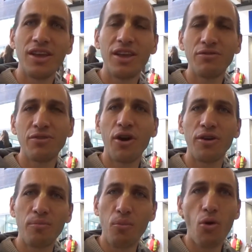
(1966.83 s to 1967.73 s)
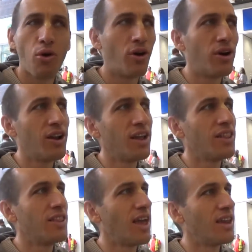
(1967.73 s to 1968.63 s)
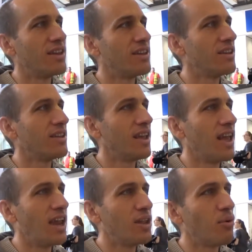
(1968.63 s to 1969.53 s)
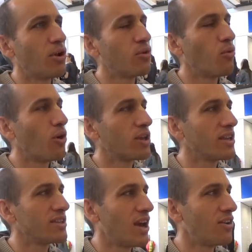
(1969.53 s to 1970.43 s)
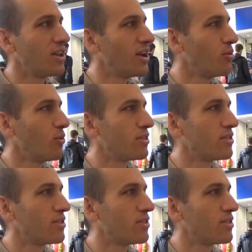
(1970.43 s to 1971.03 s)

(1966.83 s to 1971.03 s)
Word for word: if not more, than anybody walking down here with